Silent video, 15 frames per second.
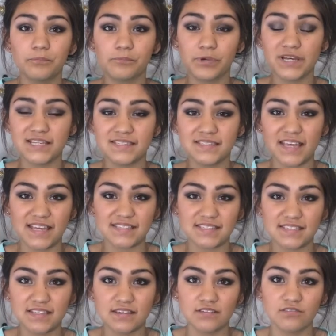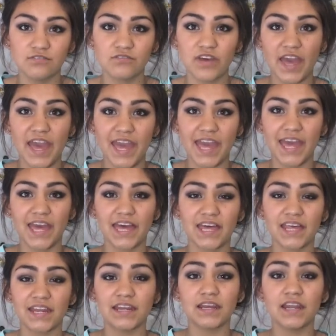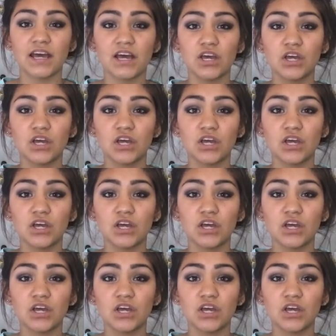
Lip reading: possessive and